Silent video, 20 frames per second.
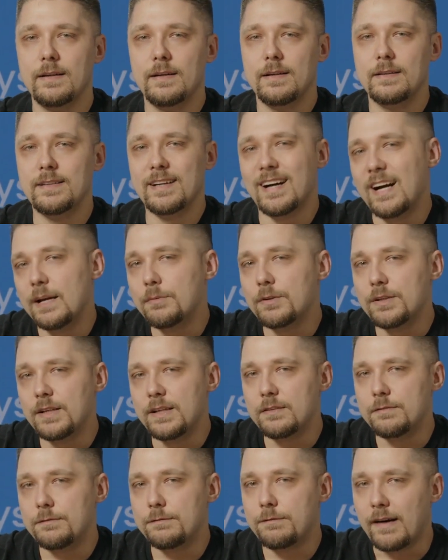the
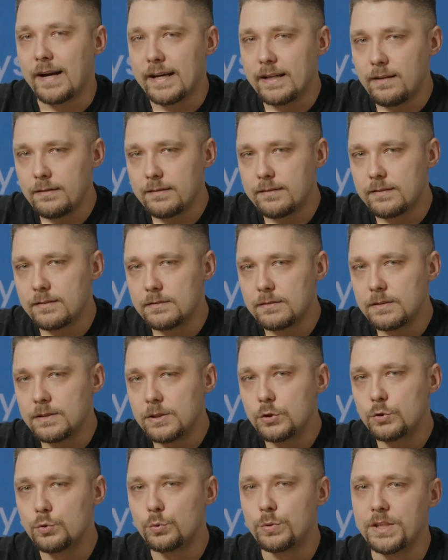hibernate files
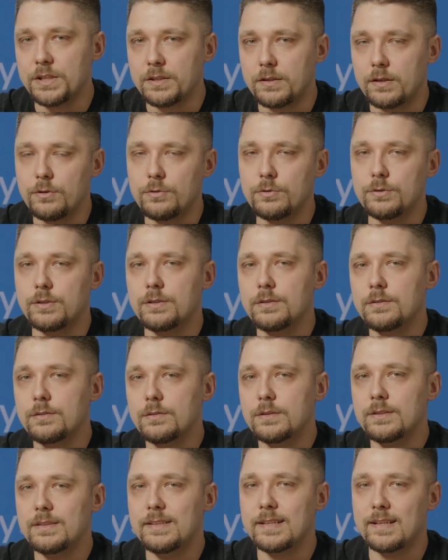to include
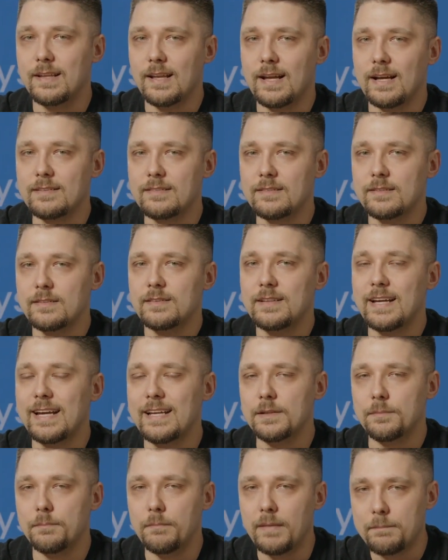the class
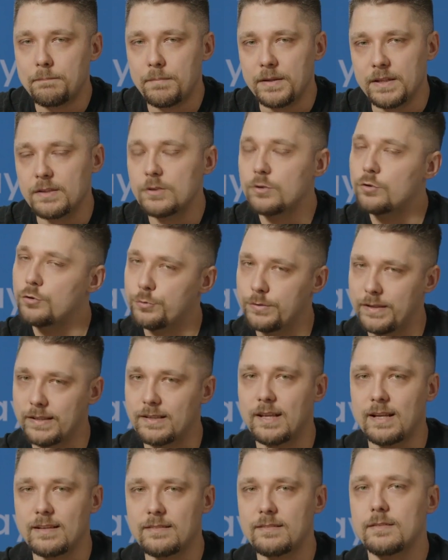and mapping to the
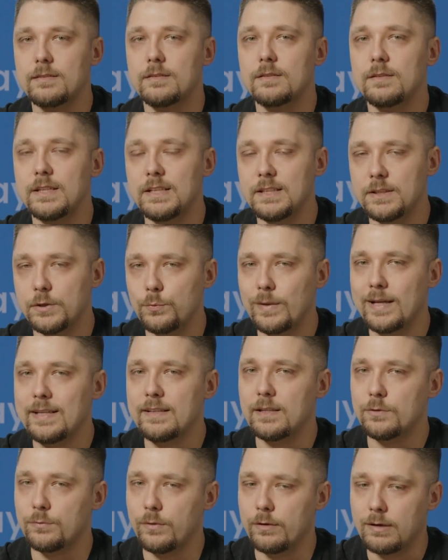class in the way
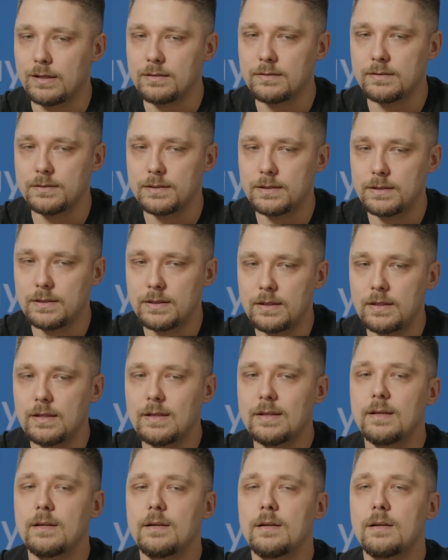that we want.
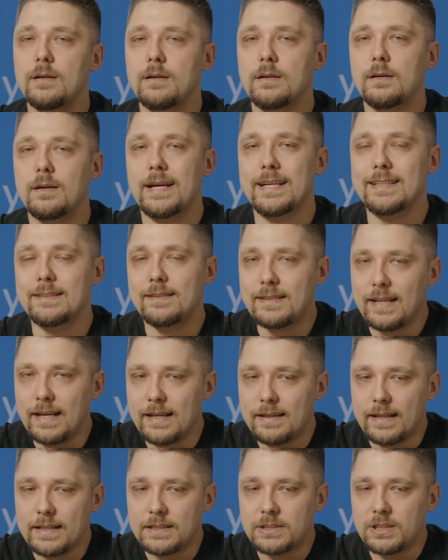And
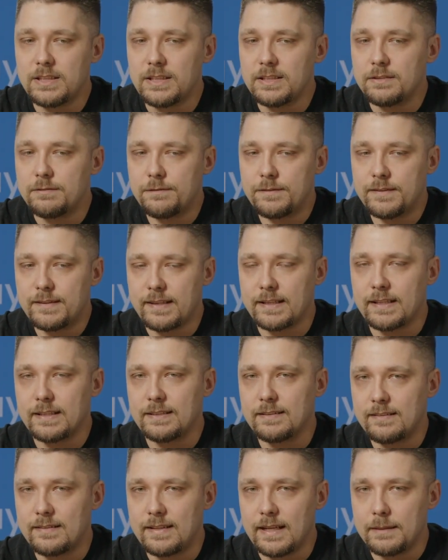then actually in
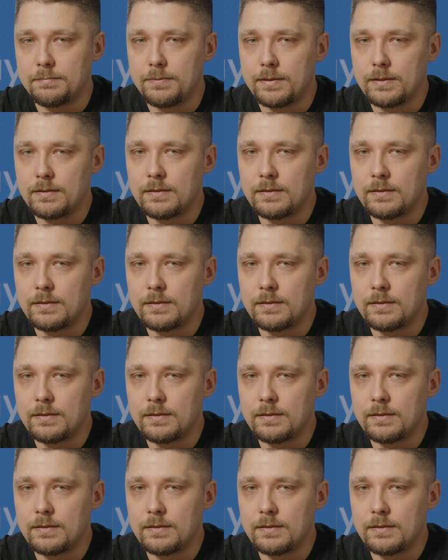second step,